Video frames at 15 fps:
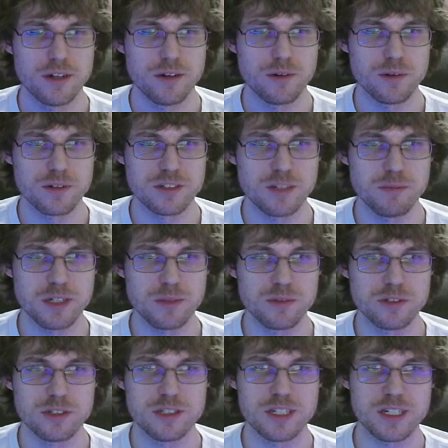or something will
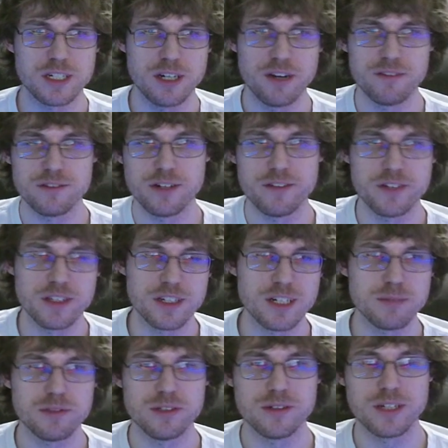just like cover everything
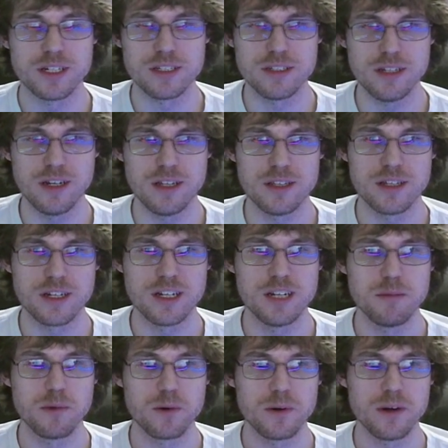up so you can't see anything
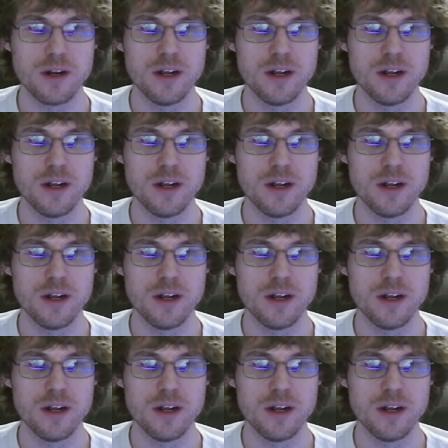anymore.